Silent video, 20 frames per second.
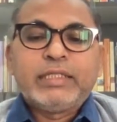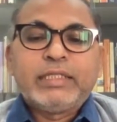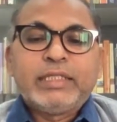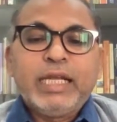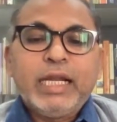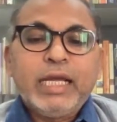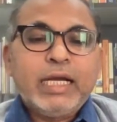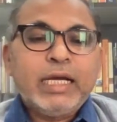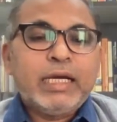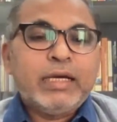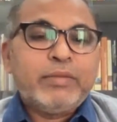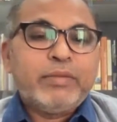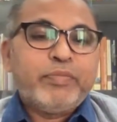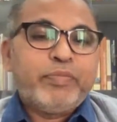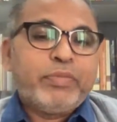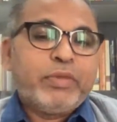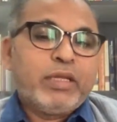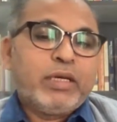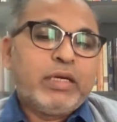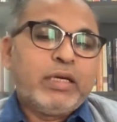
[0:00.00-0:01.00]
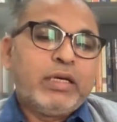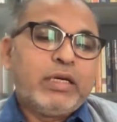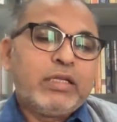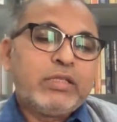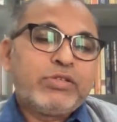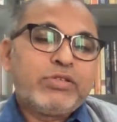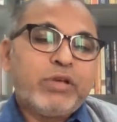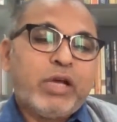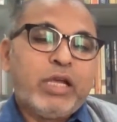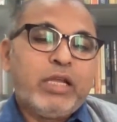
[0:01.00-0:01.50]
chalka
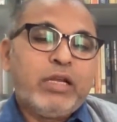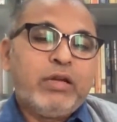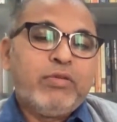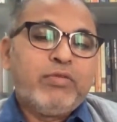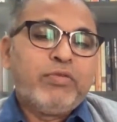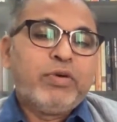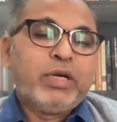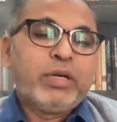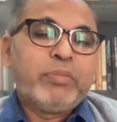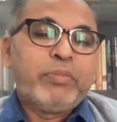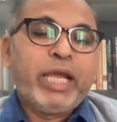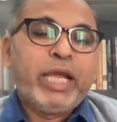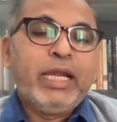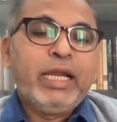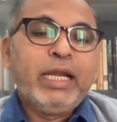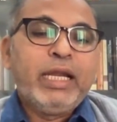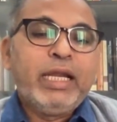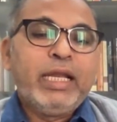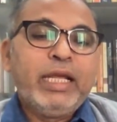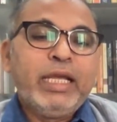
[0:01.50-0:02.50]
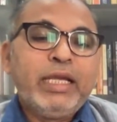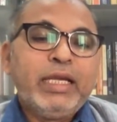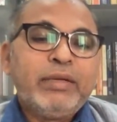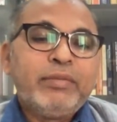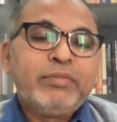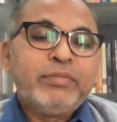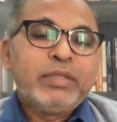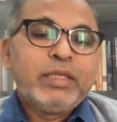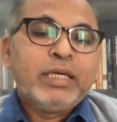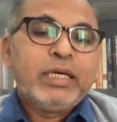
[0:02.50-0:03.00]
soil were
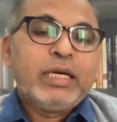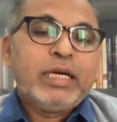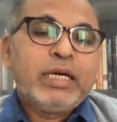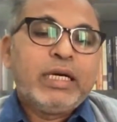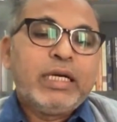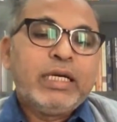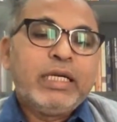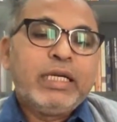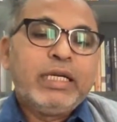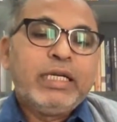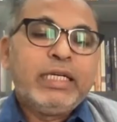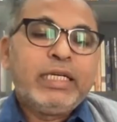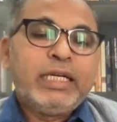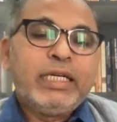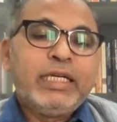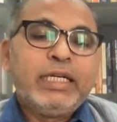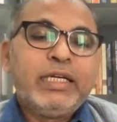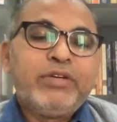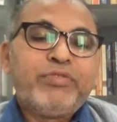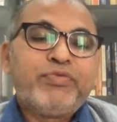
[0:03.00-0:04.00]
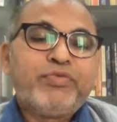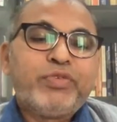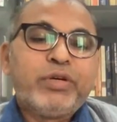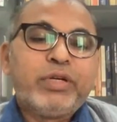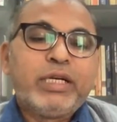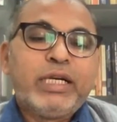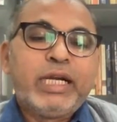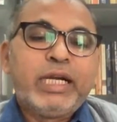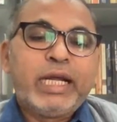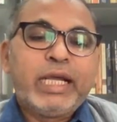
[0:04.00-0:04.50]
mainly intended for
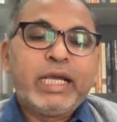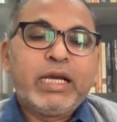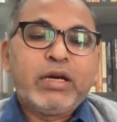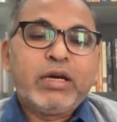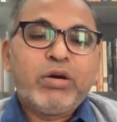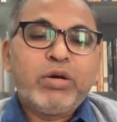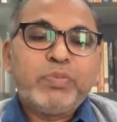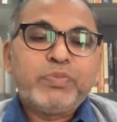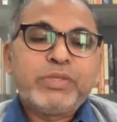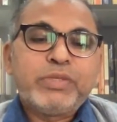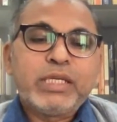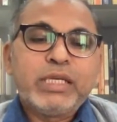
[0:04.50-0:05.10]
dry crops.